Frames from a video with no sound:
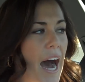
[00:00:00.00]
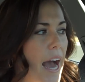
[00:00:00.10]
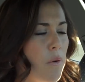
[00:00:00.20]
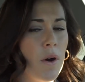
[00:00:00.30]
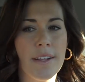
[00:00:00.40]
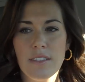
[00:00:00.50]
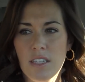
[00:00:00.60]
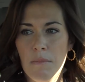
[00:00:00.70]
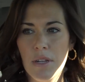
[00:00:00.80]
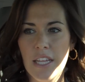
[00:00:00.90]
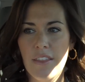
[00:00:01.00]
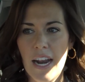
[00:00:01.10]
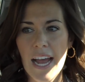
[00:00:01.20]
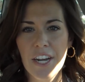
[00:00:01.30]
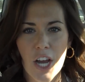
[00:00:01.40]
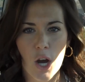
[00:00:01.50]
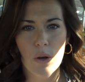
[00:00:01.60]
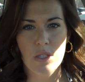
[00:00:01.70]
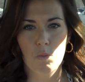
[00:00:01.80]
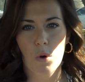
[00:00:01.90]
I want somebody that I
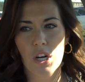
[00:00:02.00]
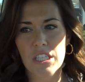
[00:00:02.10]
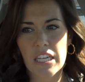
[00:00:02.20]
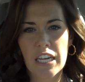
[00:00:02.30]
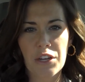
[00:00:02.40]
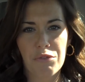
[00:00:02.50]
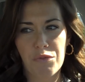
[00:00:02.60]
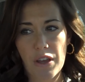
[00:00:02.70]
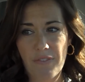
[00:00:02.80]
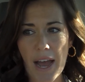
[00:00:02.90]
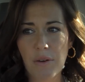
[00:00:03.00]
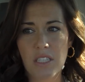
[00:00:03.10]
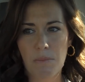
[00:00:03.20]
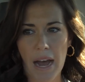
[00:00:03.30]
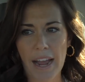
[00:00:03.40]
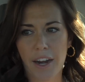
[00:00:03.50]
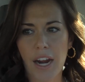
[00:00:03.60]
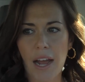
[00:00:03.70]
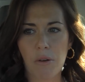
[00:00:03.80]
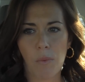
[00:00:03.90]
know is working. If I was a
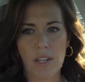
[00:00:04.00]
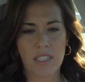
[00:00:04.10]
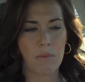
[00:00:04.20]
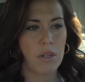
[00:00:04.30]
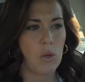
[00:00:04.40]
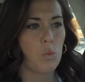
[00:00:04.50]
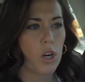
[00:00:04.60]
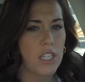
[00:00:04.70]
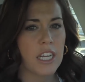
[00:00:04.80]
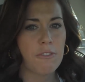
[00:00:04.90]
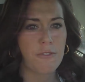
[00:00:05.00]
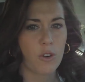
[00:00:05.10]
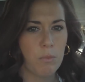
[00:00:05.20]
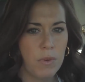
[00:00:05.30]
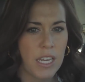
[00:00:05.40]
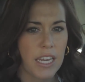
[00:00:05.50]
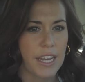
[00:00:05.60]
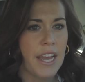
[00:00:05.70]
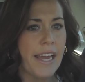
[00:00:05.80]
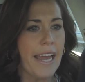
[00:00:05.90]
buyer, I would want somebody working for me